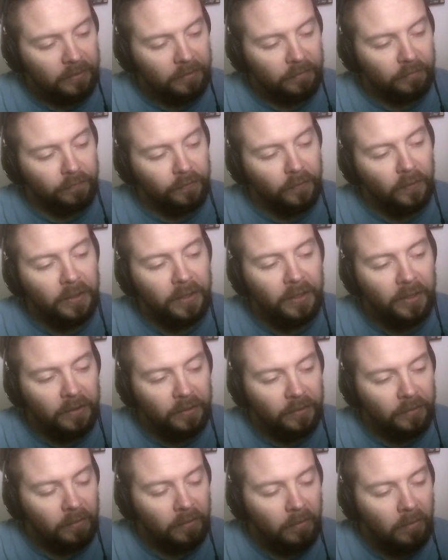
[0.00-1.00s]
fully on,
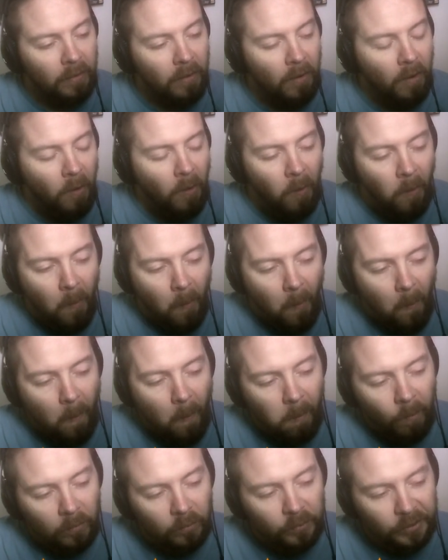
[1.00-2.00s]

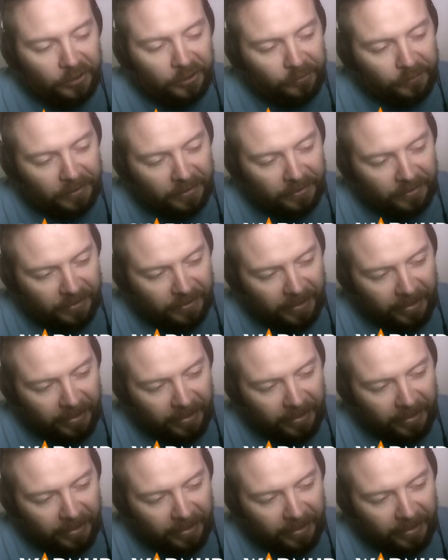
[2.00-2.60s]
which was